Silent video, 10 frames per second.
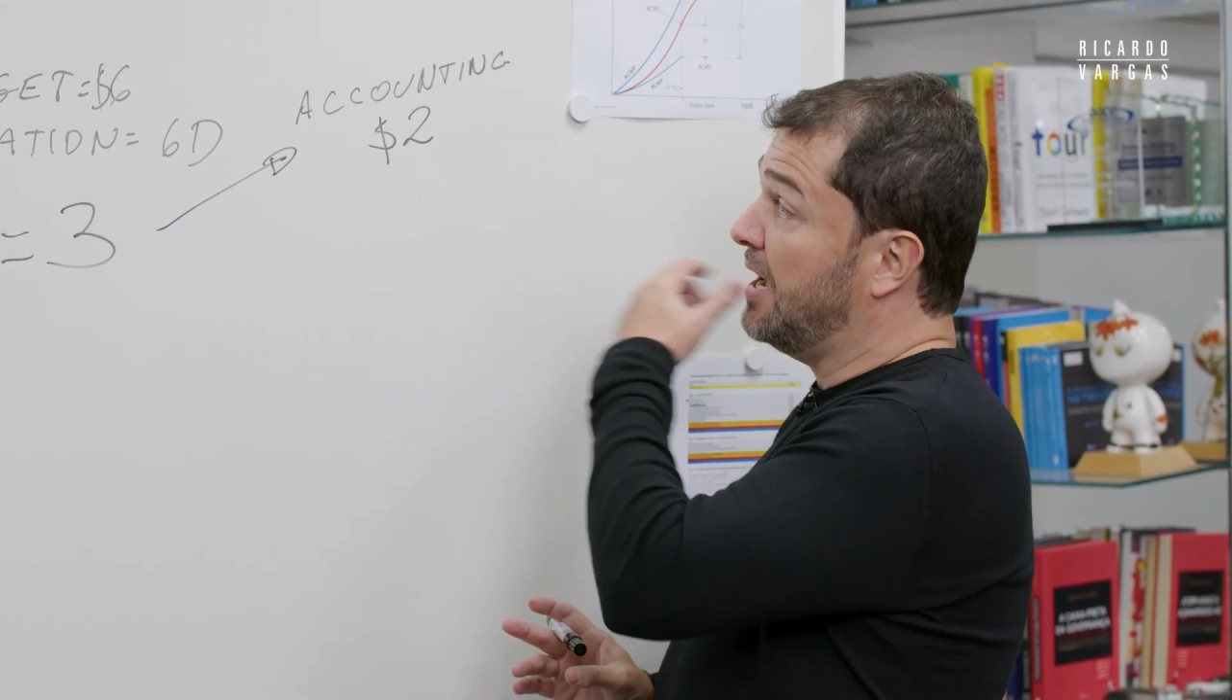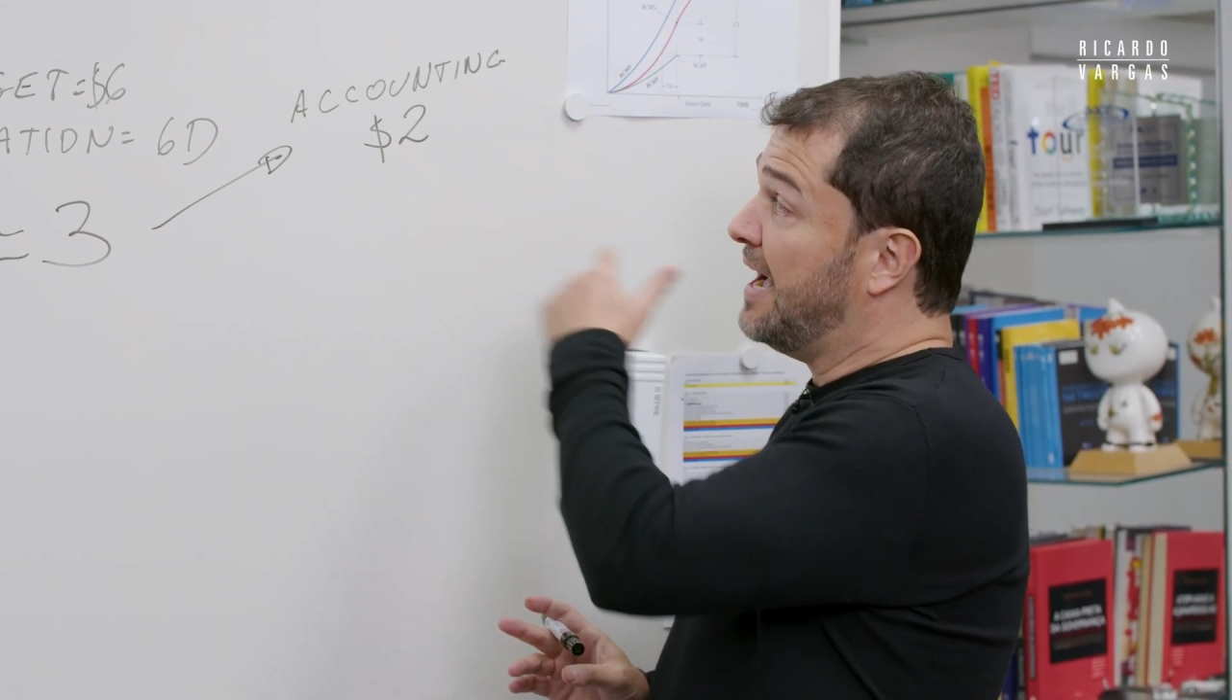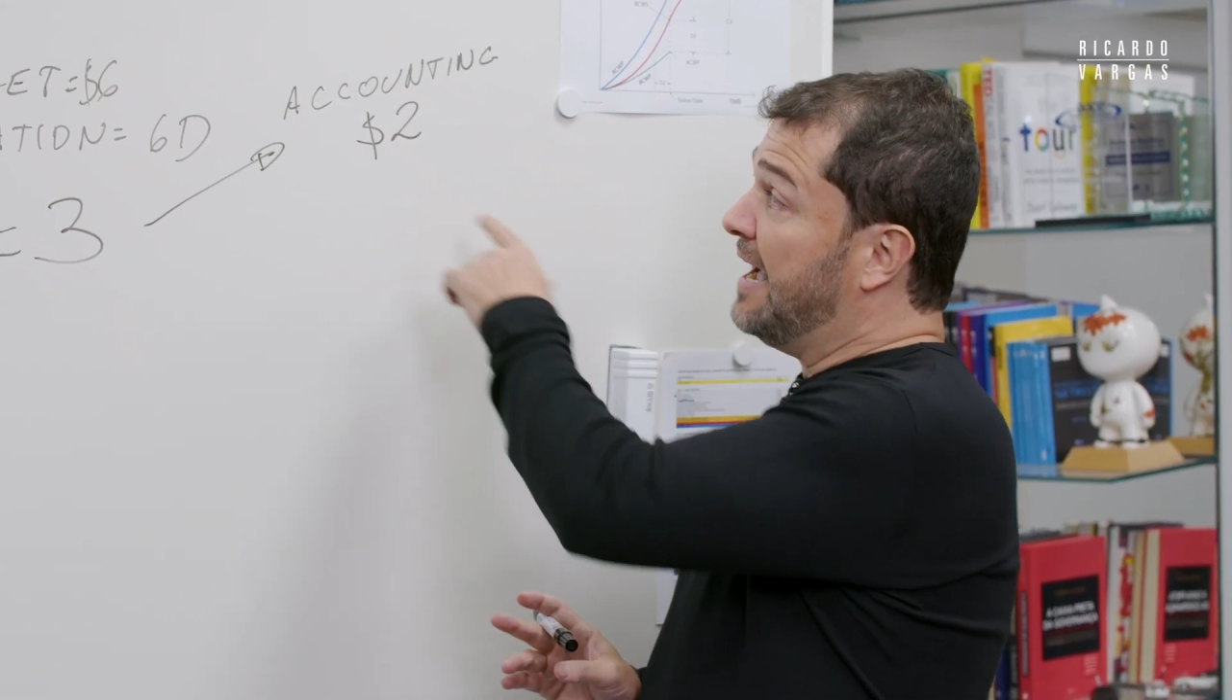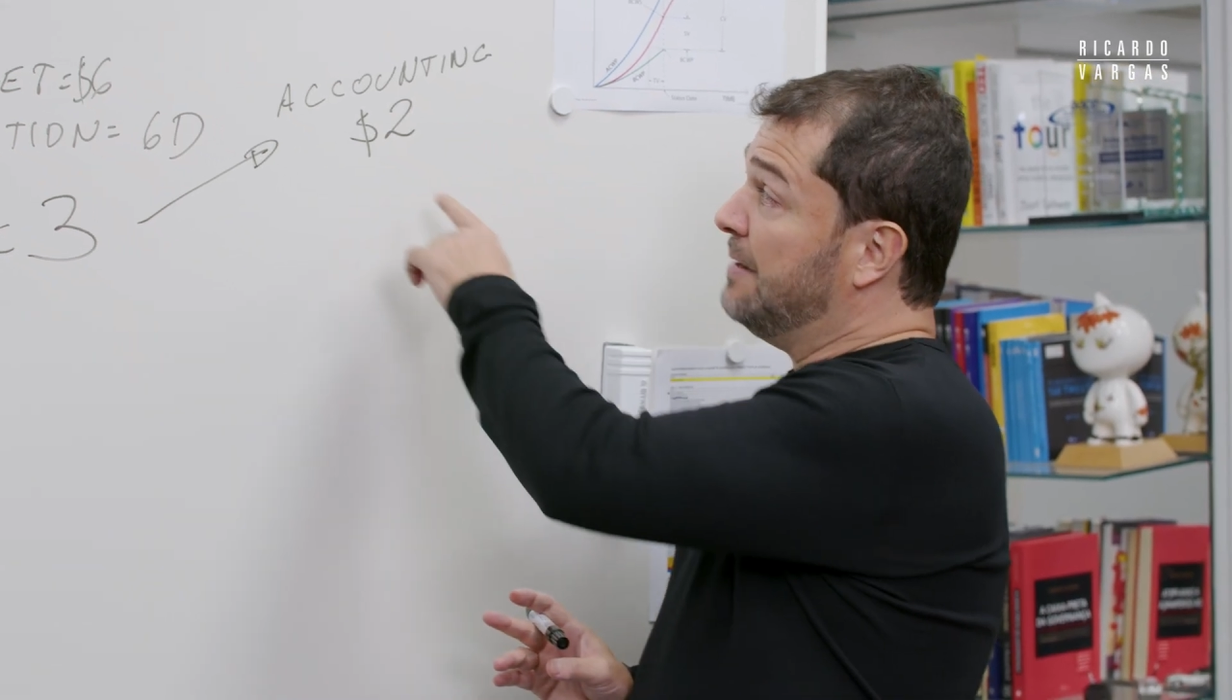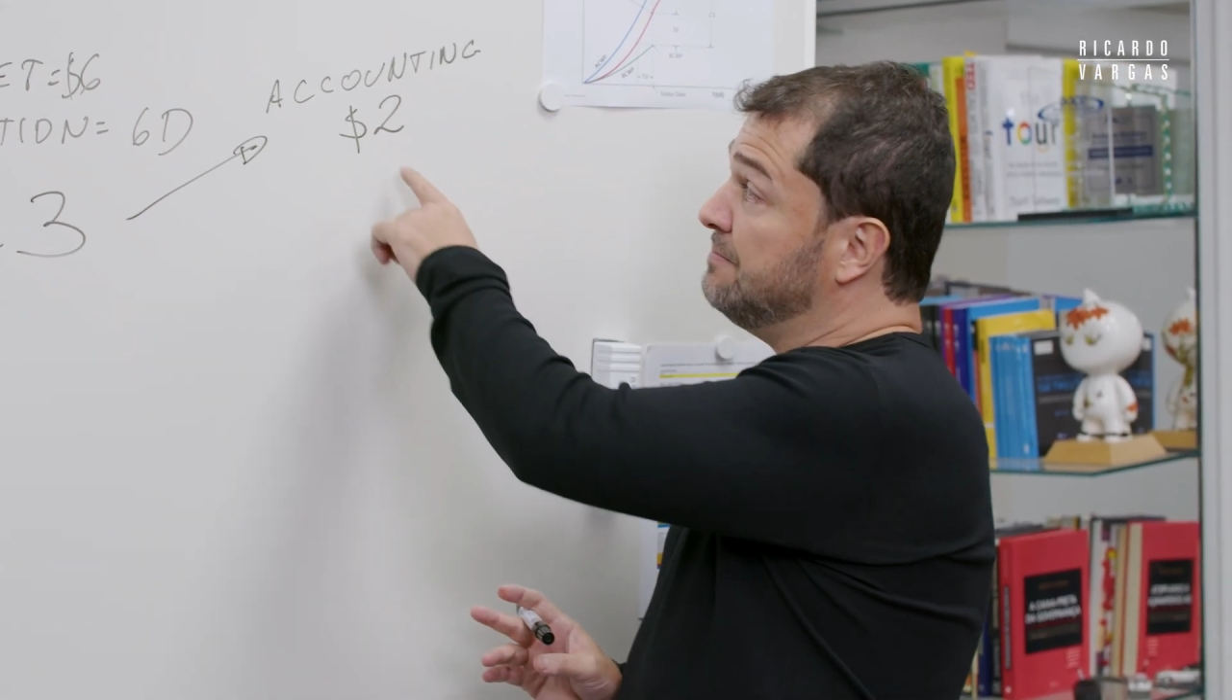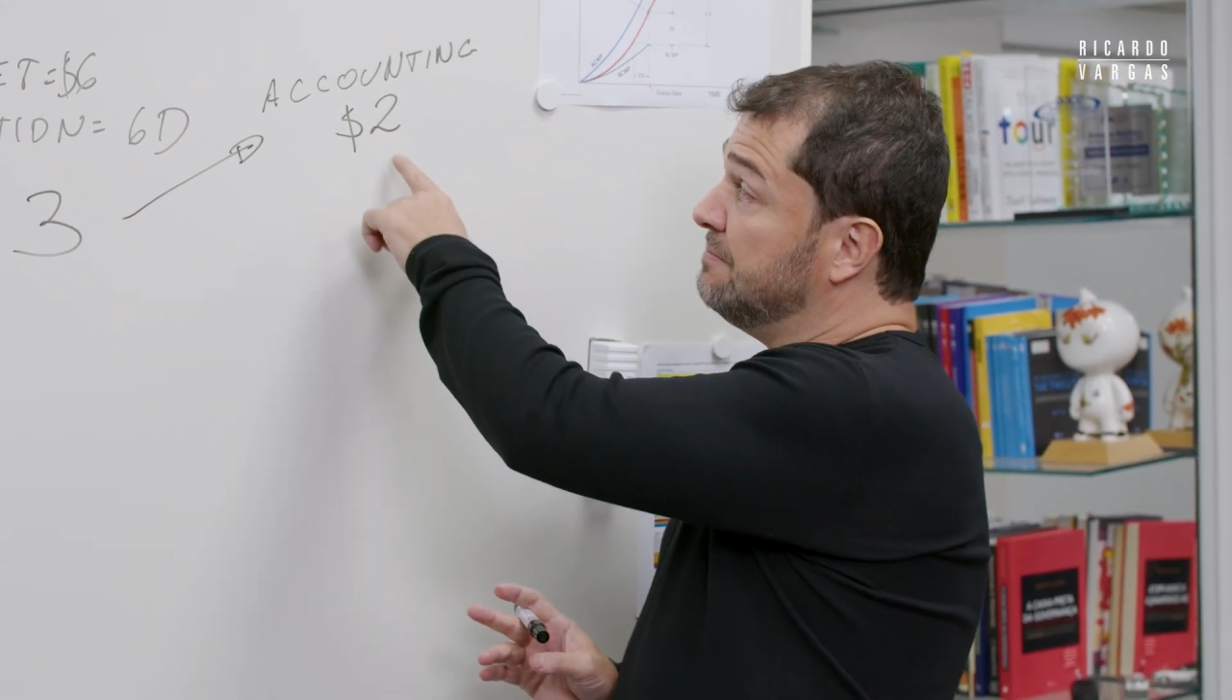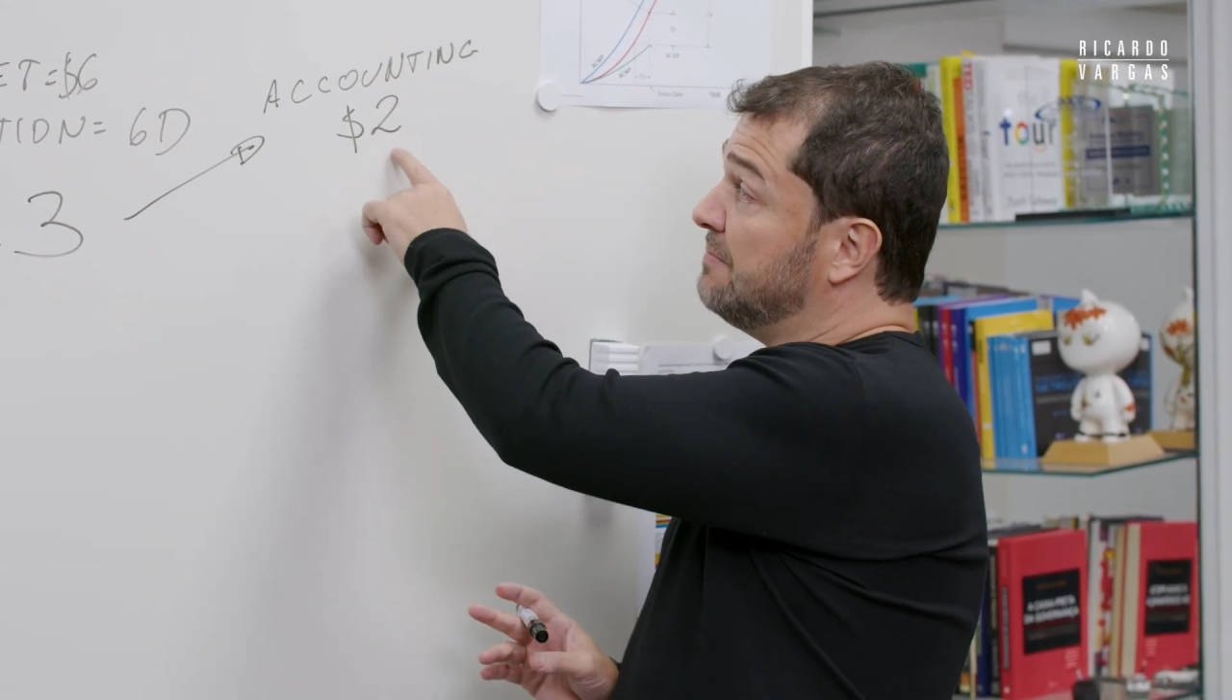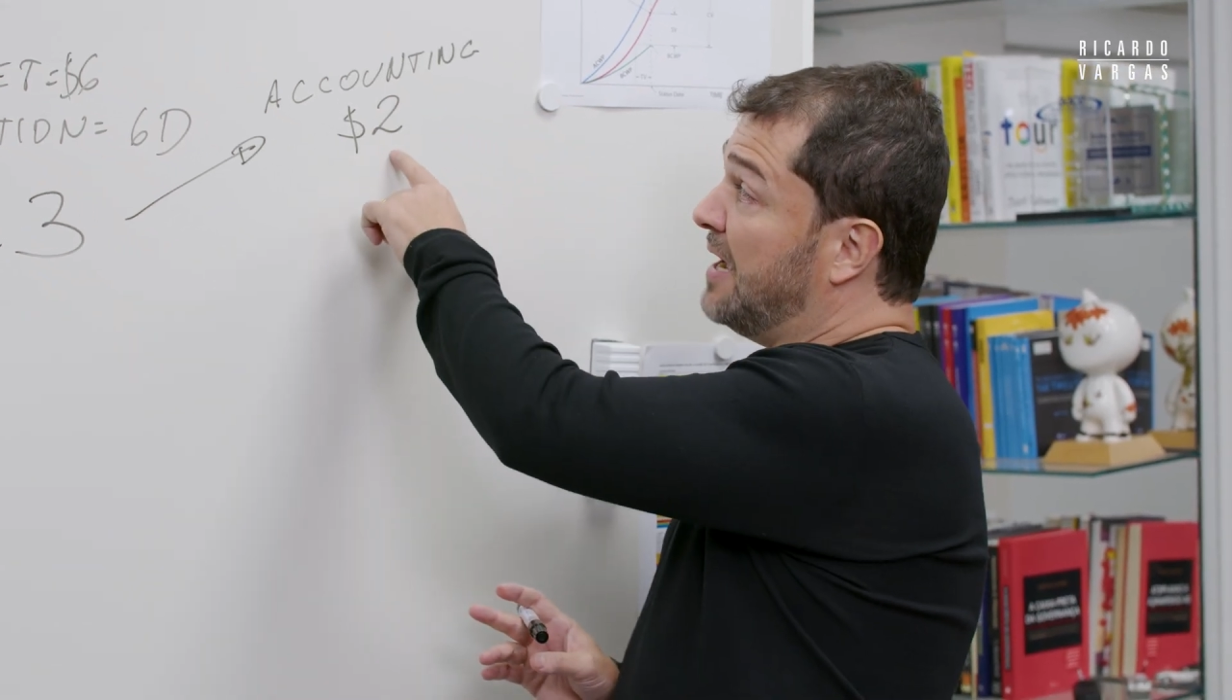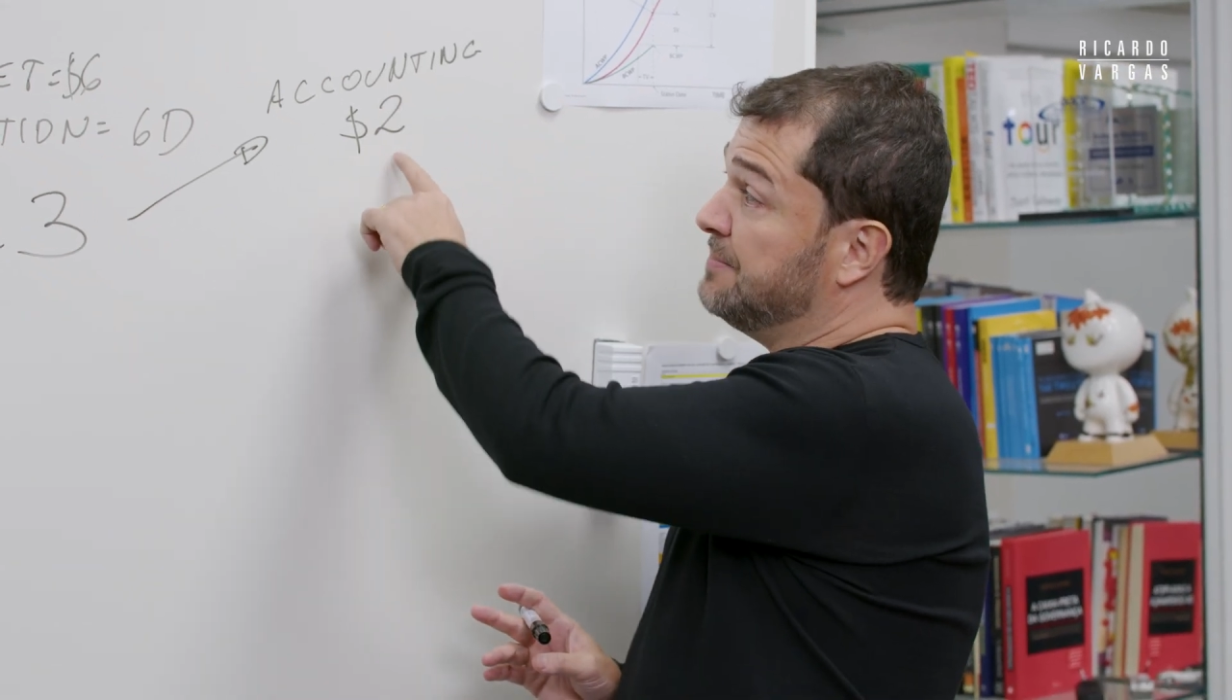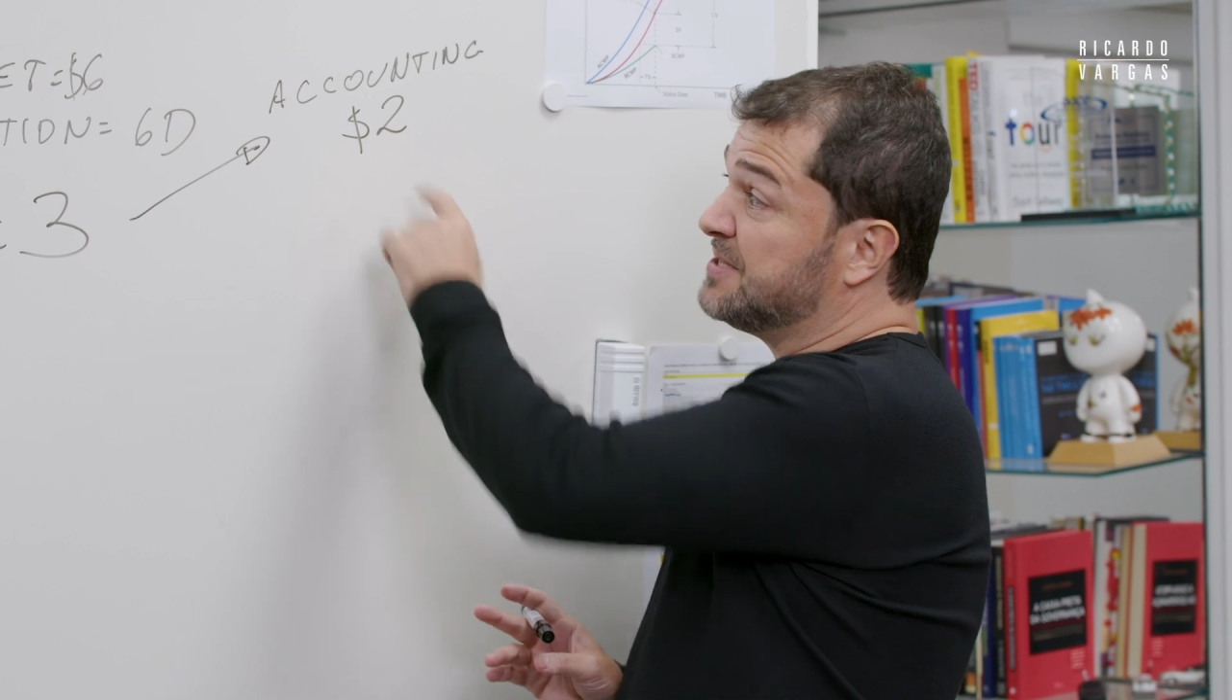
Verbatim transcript: I'm, I'm